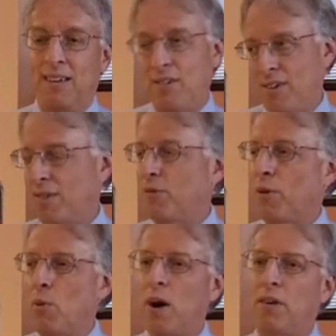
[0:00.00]
It just
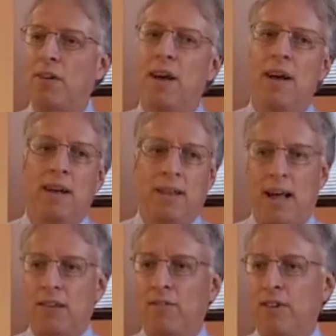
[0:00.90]
requires
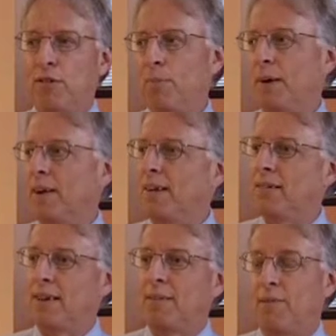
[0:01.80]
lots of
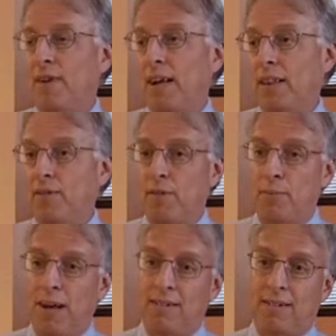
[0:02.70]
experience, and frankly,
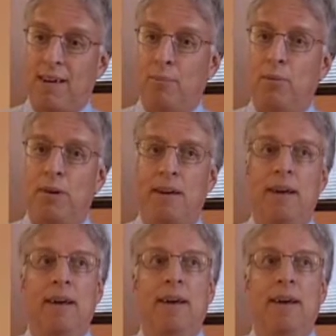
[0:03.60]
from my standpoint,